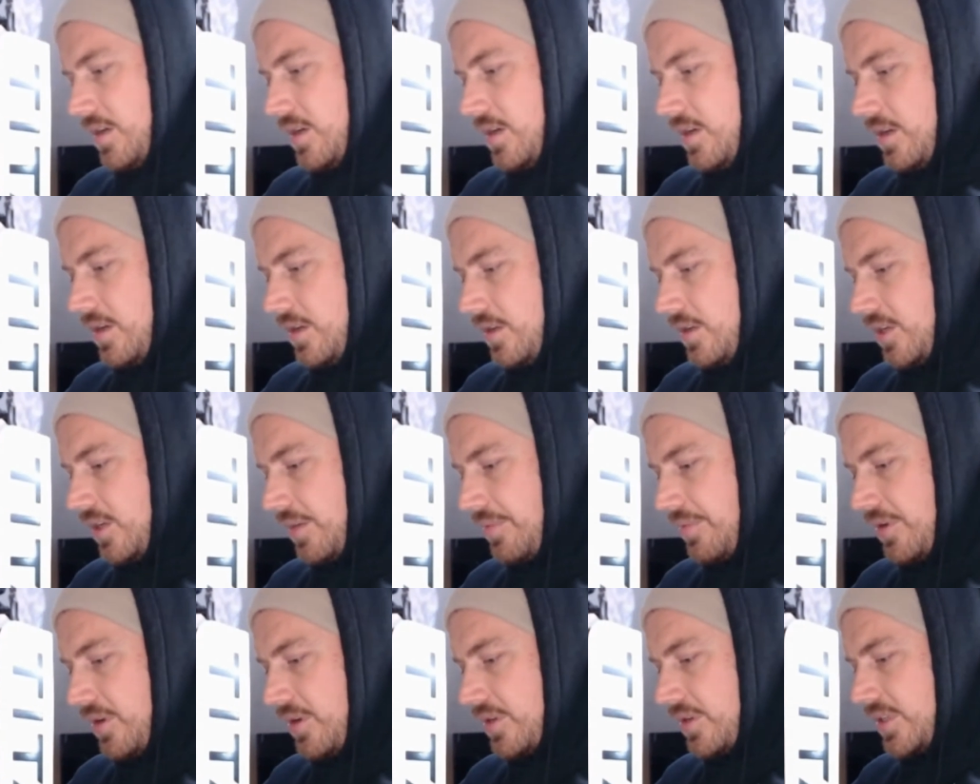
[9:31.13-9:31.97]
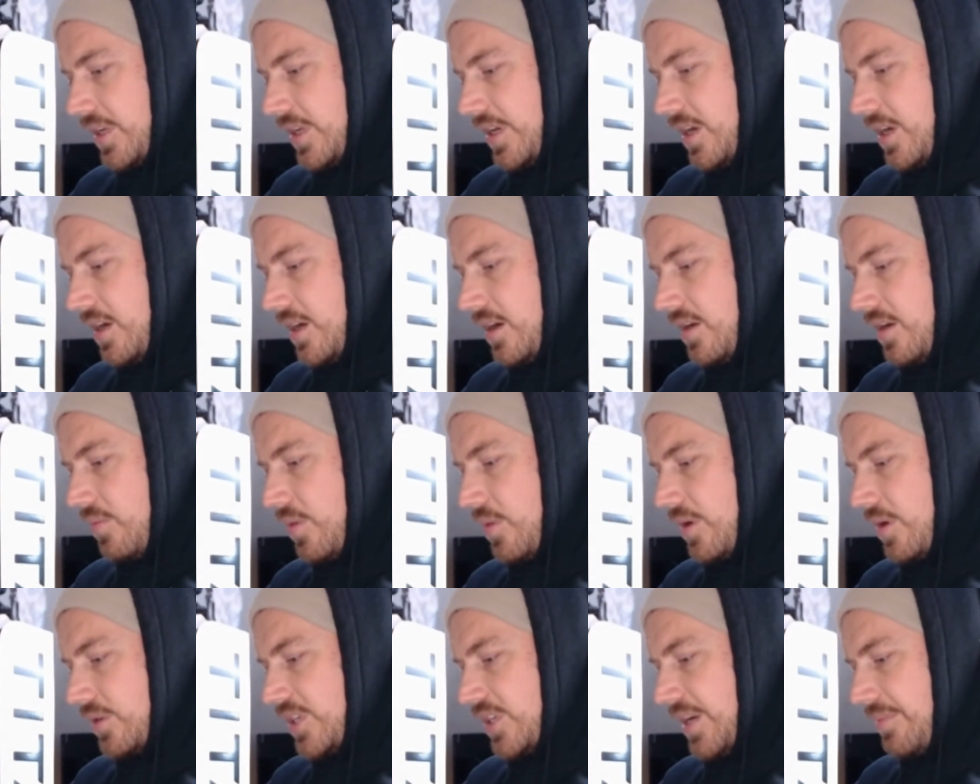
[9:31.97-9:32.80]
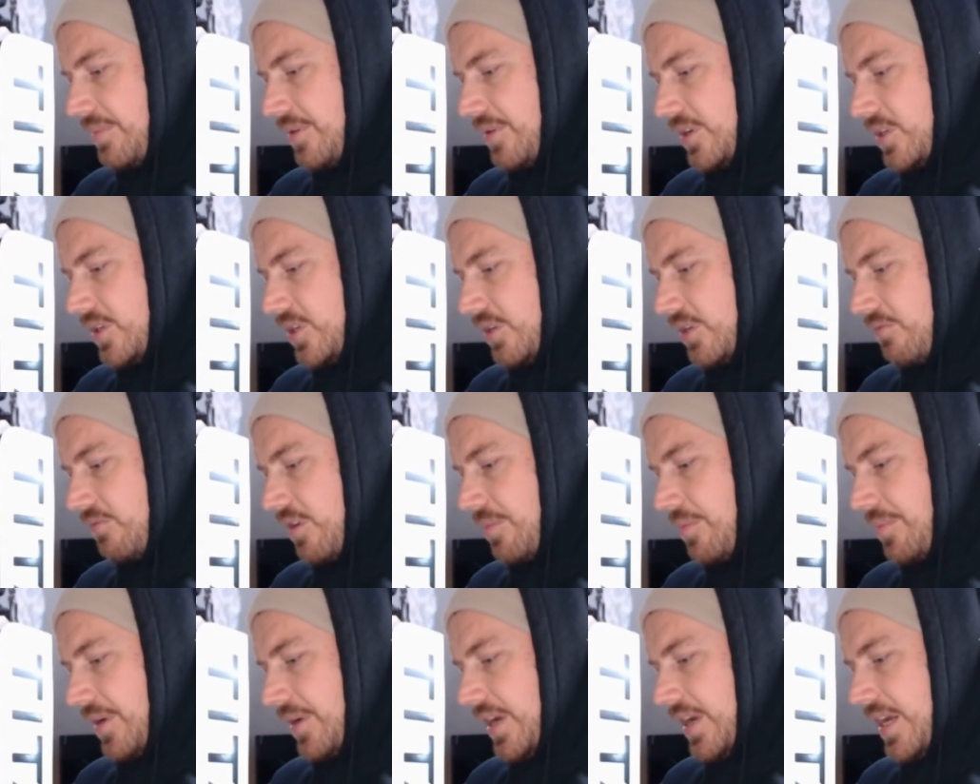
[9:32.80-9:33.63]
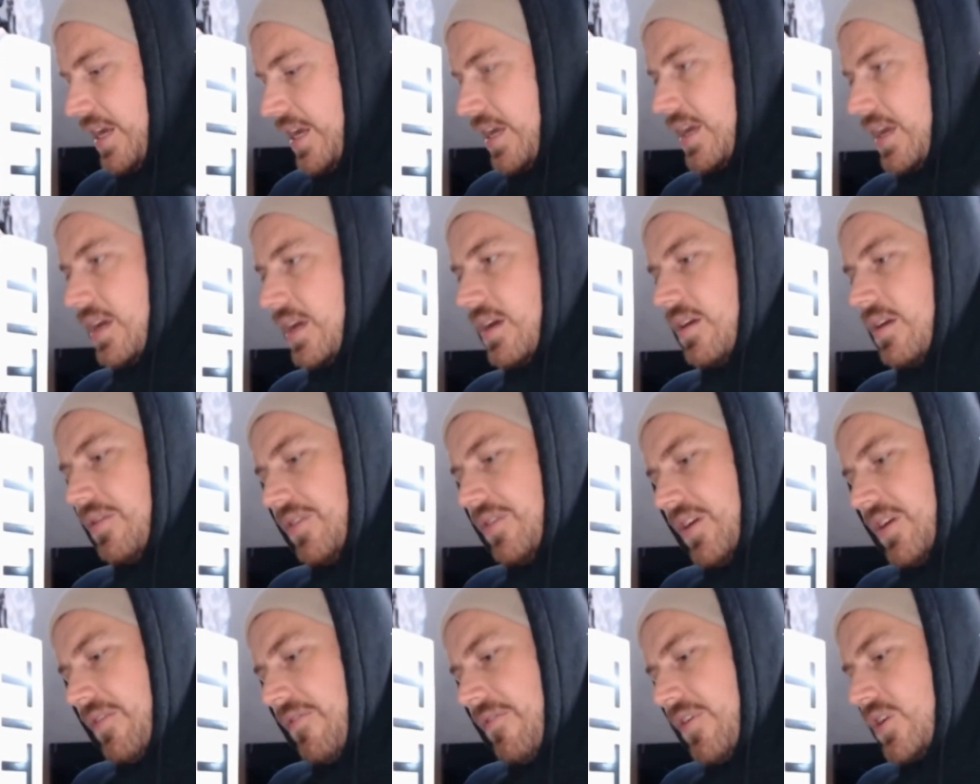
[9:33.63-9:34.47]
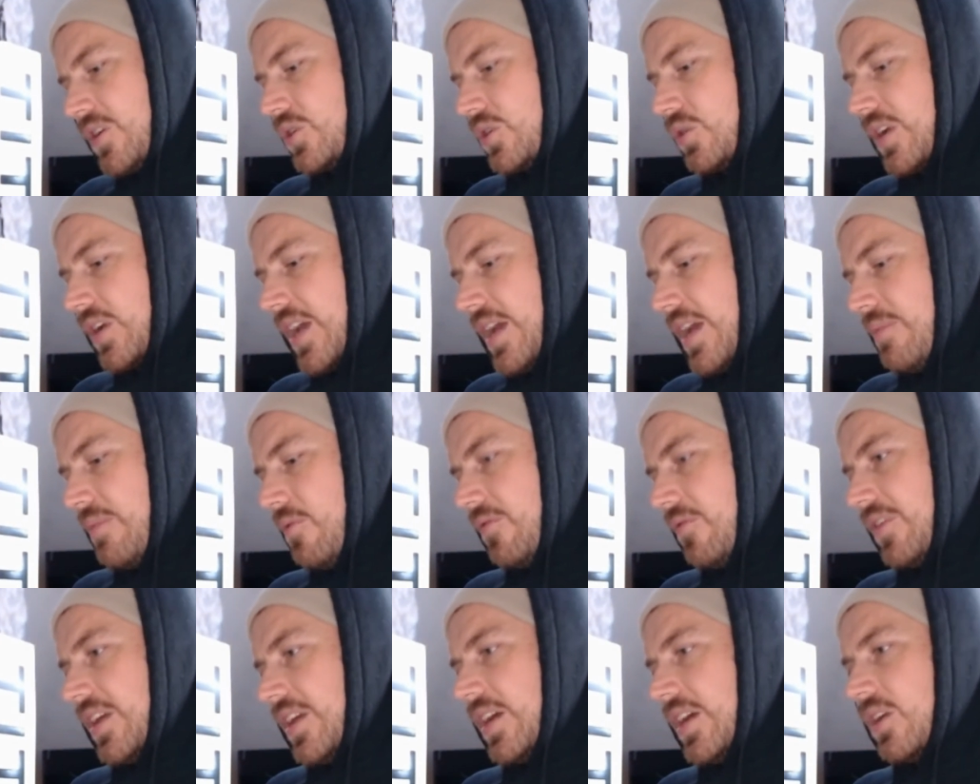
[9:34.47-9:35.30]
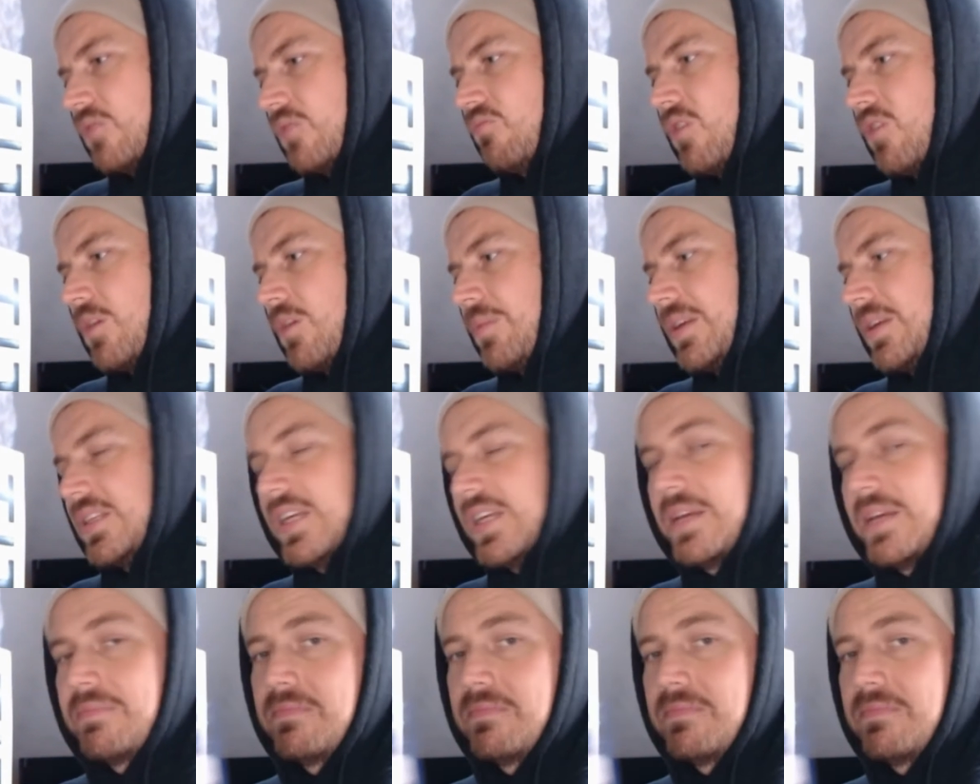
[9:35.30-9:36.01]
WCR World Championship Rugby, the official game of the England rugby team.